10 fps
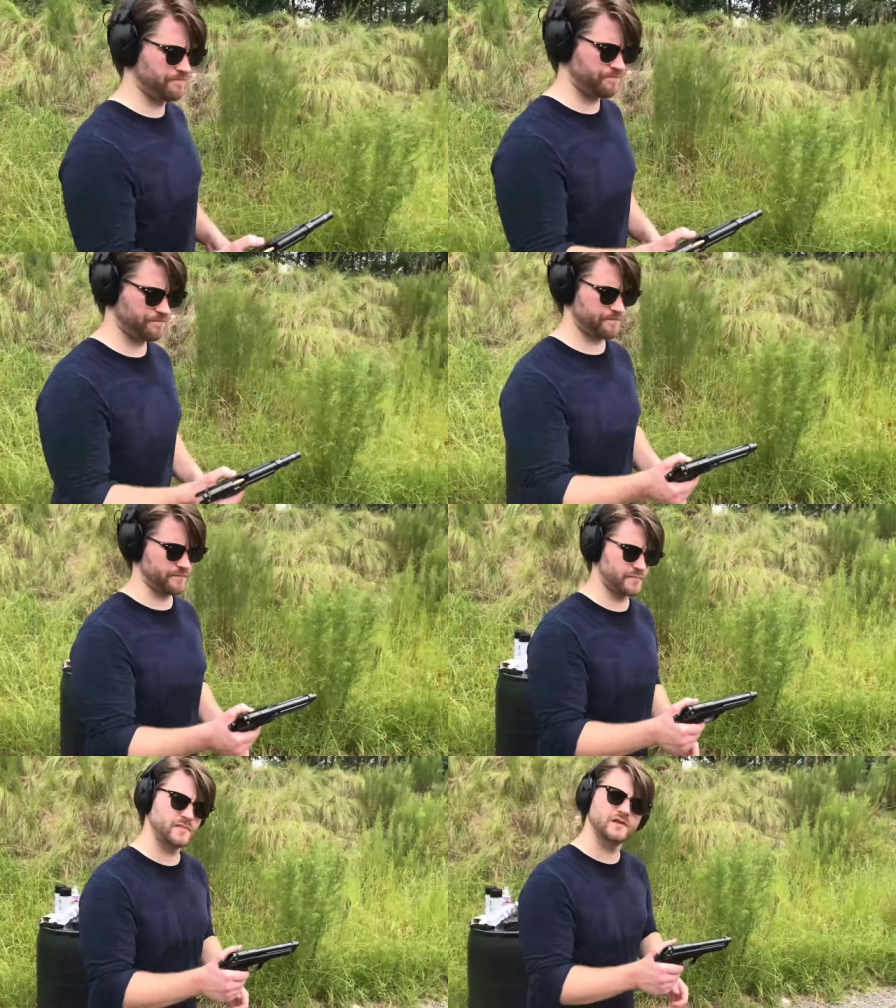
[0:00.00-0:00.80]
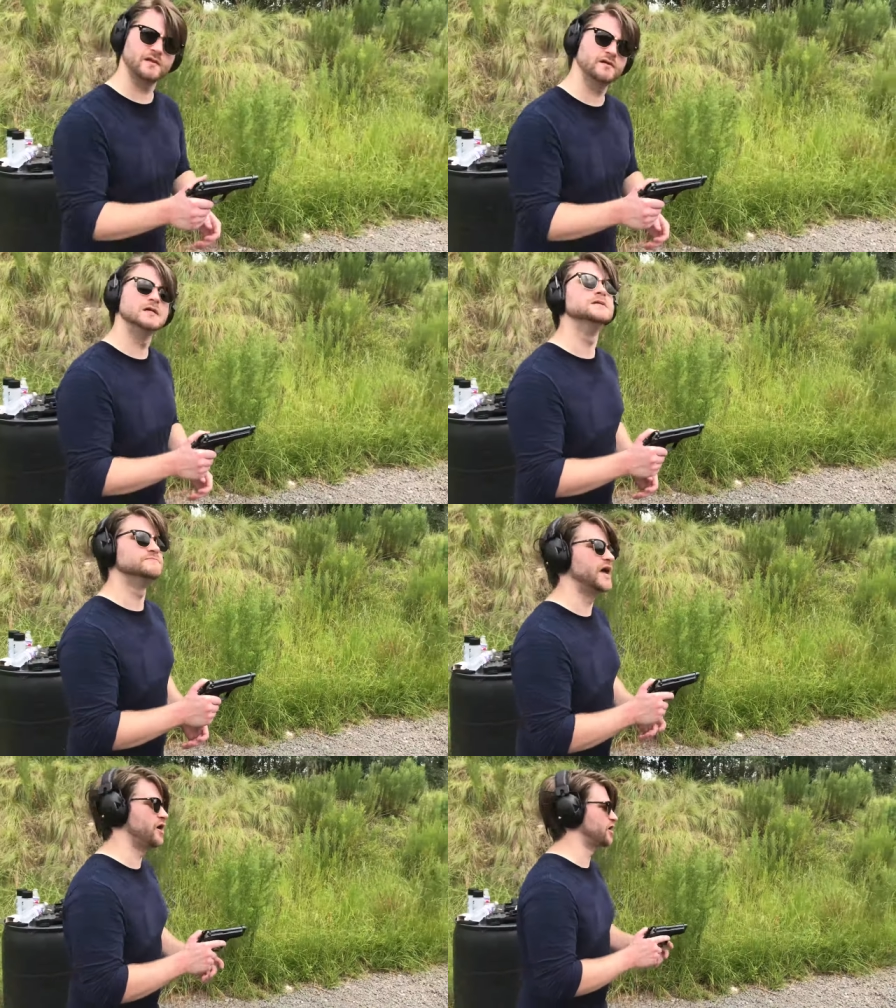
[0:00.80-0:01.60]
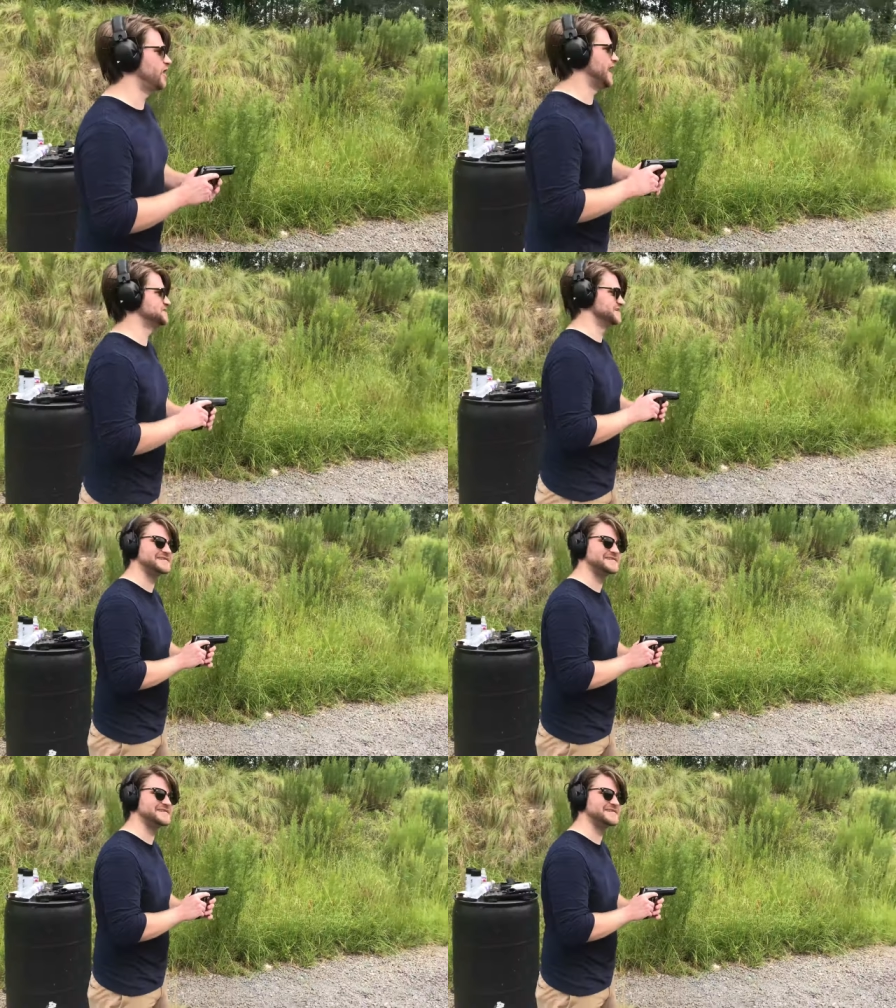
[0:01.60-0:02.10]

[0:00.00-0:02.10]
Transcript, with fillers: They're classy. They are classy.